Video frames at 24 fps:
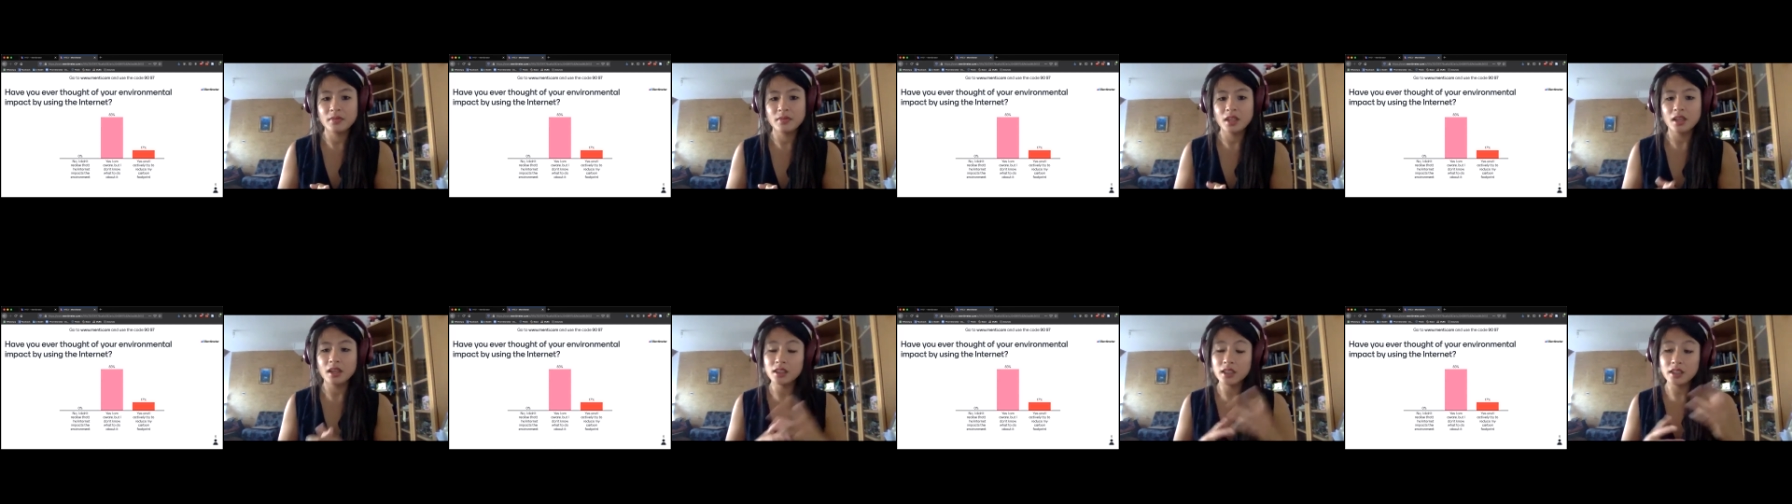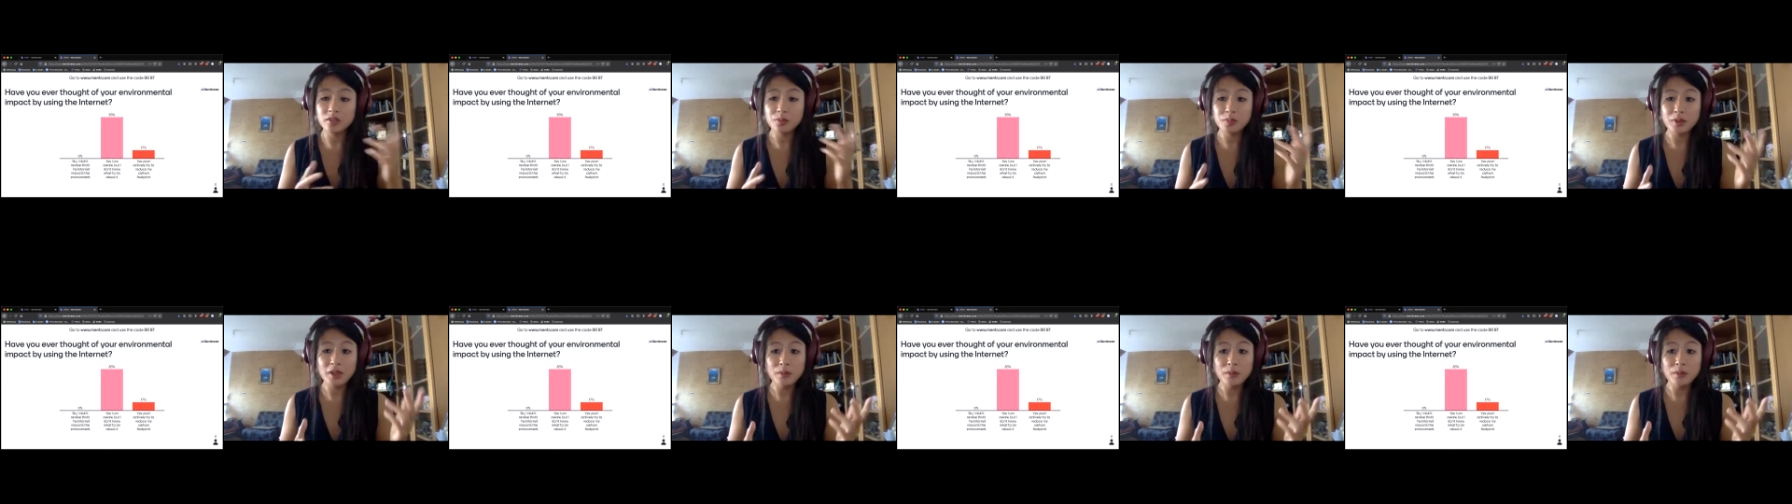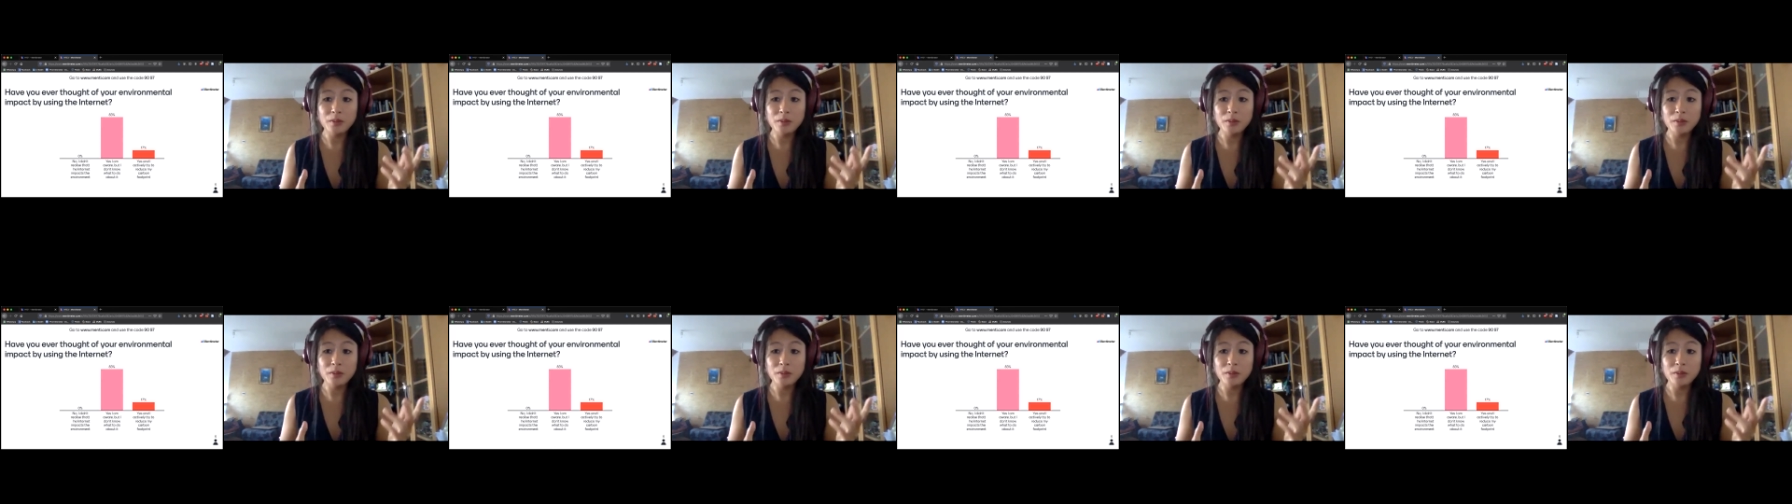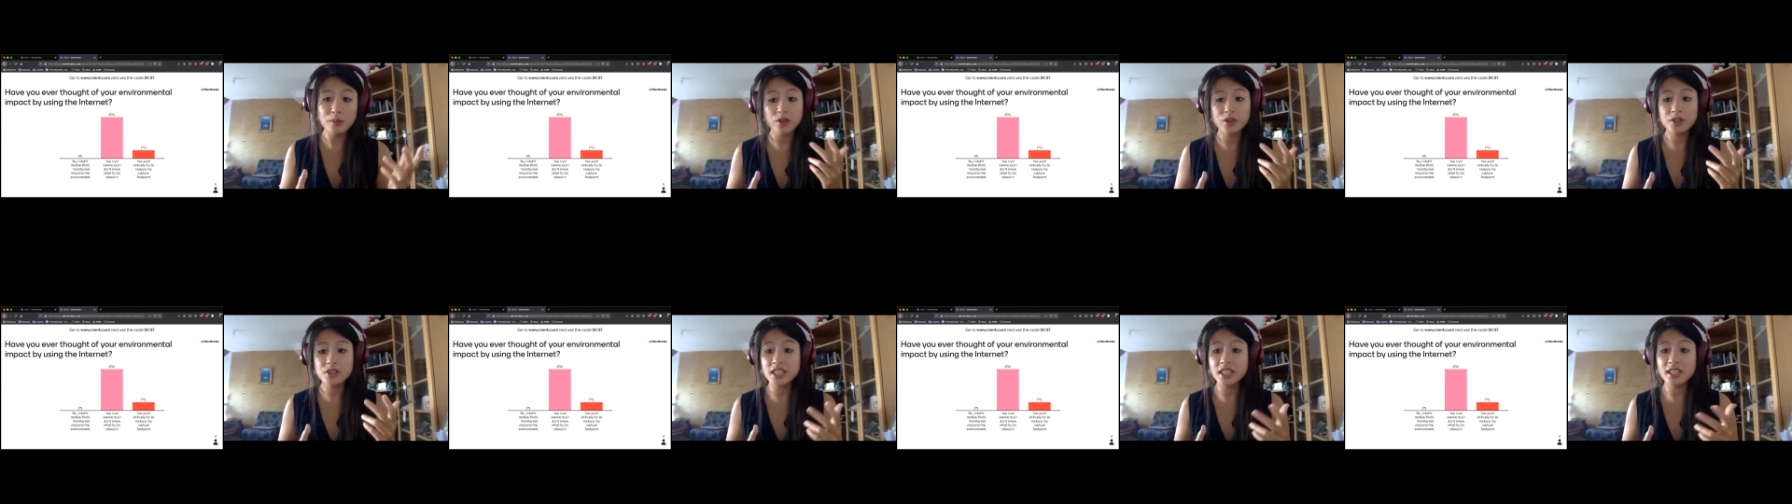A lot of people are
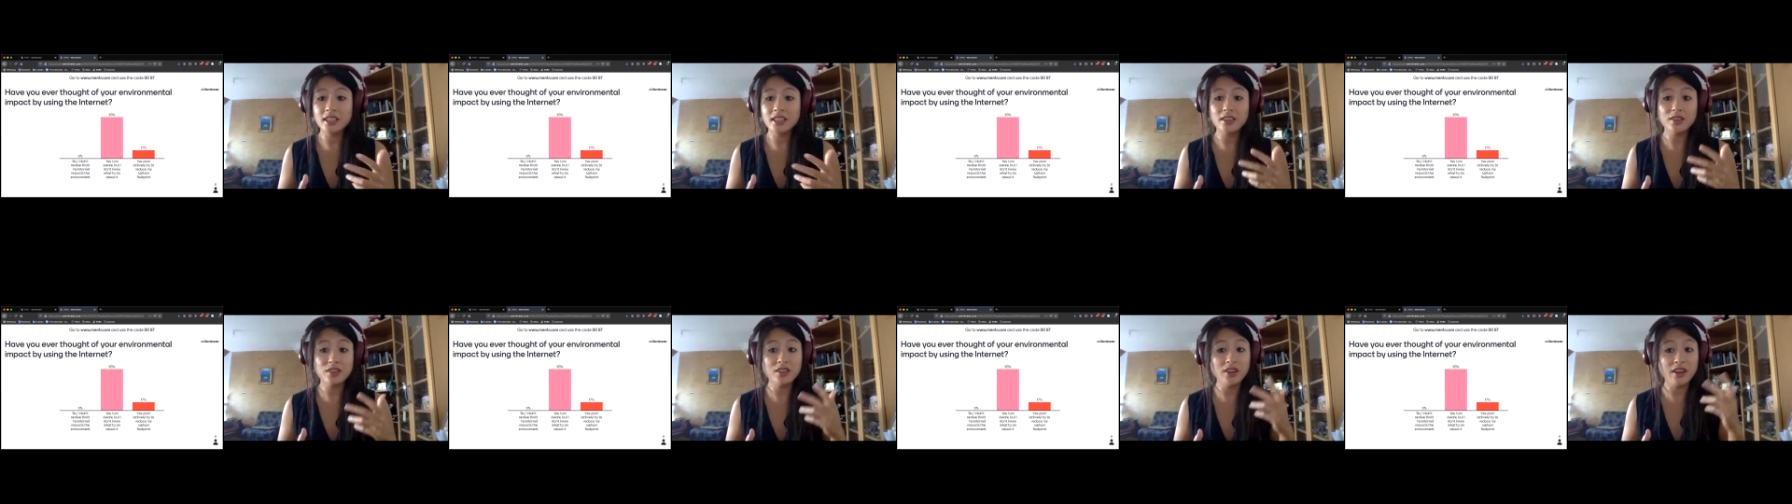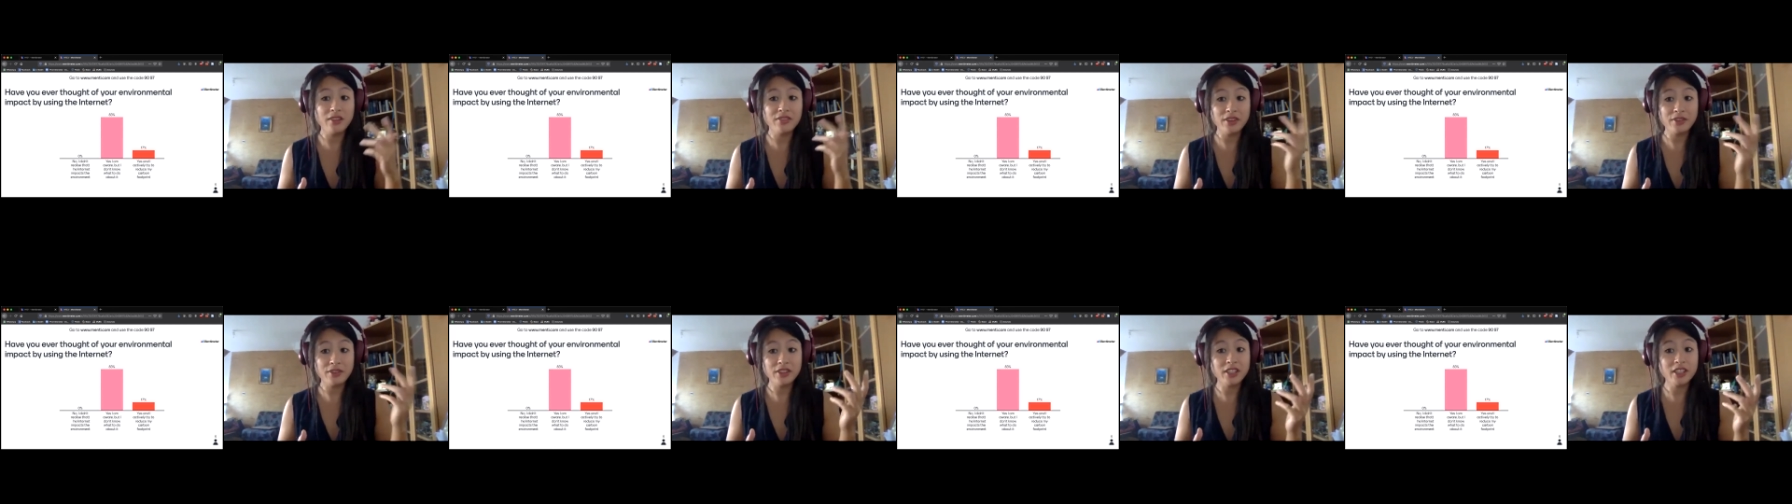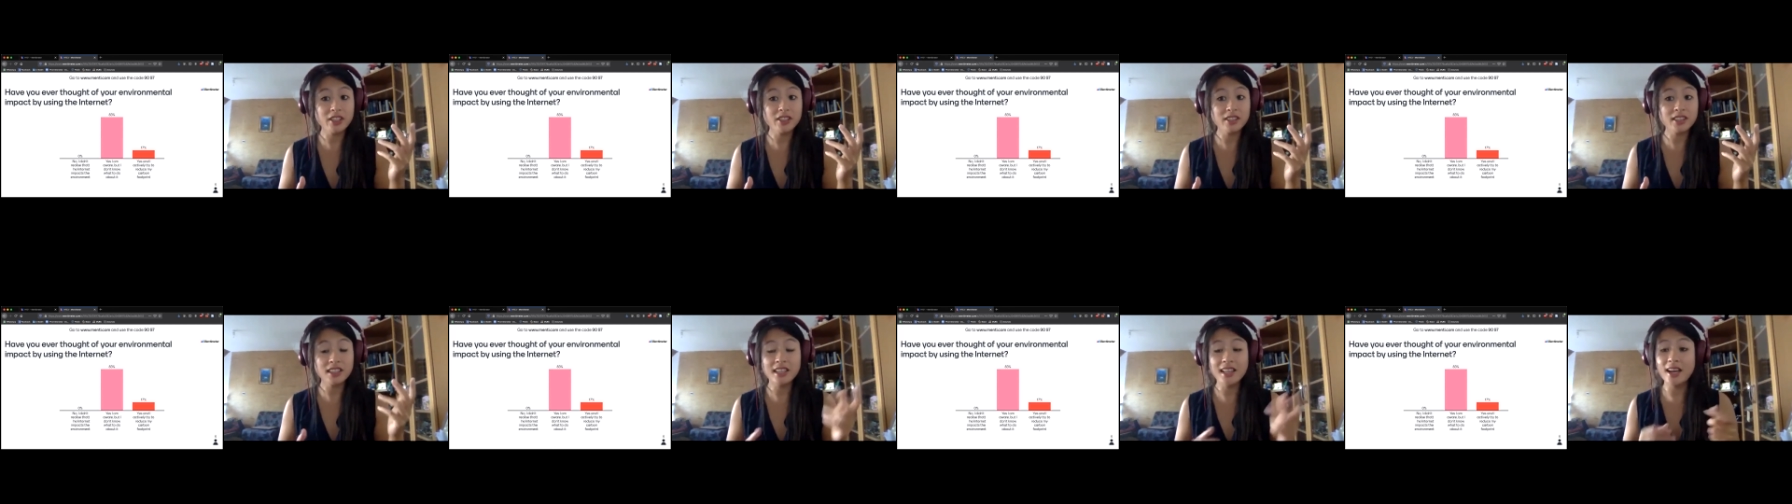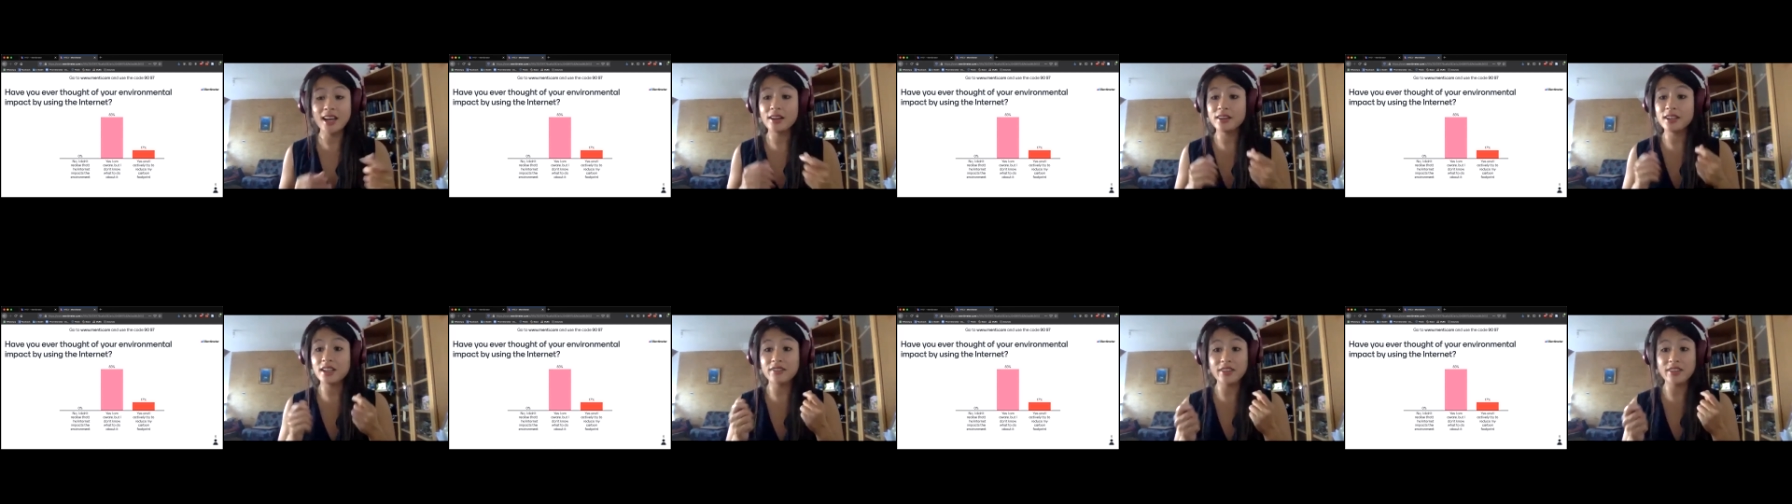encouraging, have everything on the cloud,